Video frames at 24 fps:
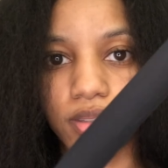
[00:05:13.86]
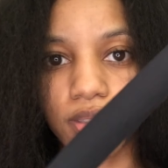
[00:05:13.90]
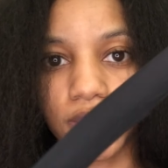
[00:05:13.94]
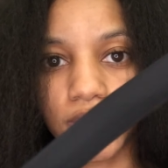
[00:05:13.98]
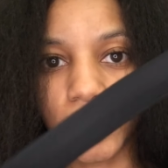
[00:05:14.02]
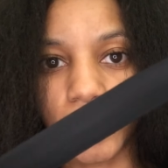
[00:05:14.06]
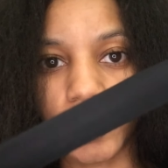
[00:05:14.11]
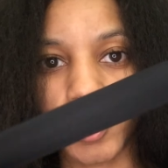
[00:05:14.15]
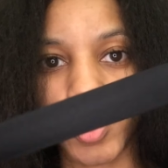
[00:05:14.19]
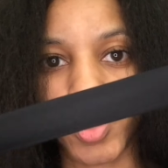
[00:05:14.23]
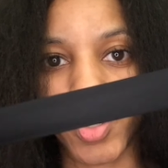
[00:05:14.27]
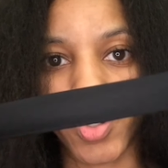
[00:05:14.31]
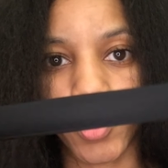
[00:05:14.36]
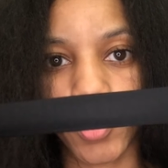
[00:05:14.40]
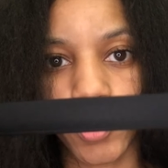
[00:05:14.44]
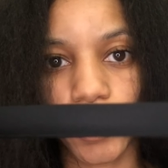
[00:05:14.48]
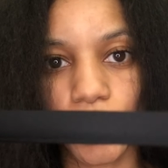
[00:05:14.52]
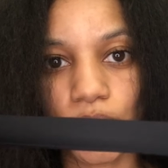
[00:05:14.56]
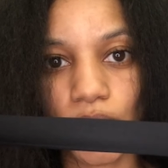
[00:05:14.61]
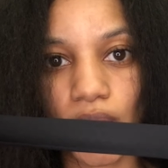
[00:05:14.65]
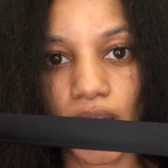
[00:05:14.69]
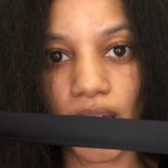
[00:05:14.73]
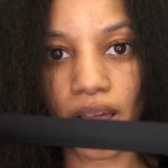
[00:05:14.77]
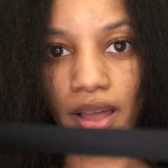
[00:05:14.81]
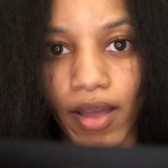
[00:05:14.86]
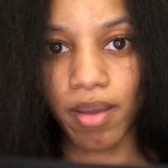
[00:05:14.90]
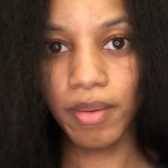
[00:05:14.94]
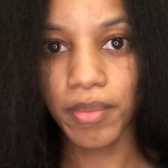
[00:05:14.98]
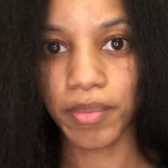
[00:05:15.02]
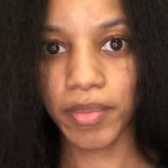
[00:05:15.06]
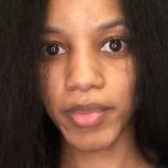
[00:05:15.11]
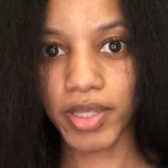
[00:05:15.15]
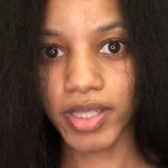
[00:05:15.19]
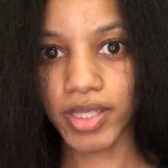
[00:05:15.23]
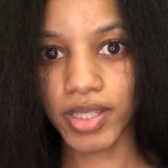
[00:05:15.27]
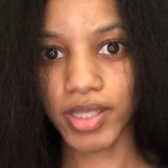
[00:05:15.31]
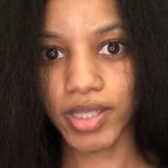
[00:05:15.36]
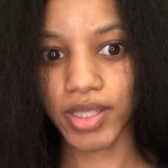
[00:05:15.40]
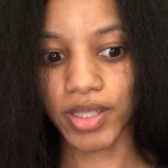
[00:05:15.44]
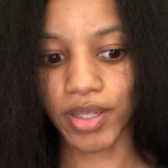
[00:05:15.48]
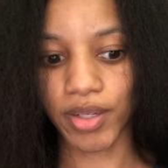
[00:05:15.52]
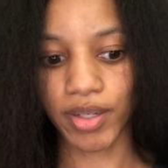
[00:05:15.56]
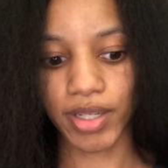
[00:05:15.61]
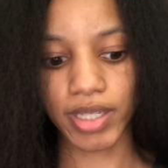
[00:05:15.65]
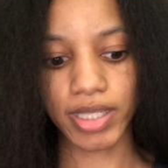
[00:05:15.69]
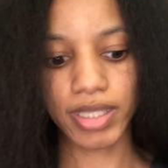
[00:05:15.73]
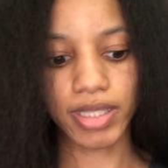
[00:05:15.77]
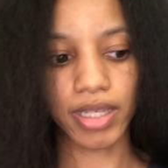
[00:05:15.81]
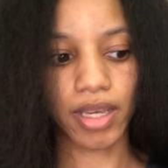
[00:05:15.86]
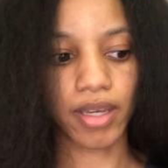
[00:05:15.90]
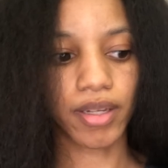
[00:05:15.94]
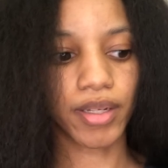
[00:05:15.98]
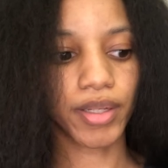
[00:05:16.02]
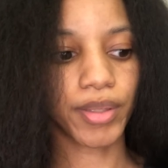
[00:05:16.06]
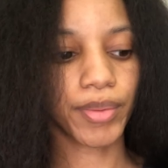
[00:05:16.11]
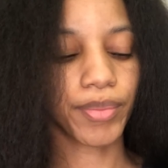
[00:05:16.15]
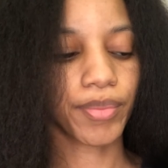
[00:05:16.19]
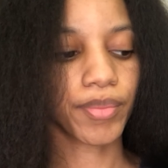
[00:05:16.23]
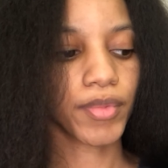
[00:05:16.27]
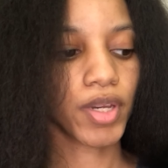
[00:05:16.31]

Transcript: So I'm so excited.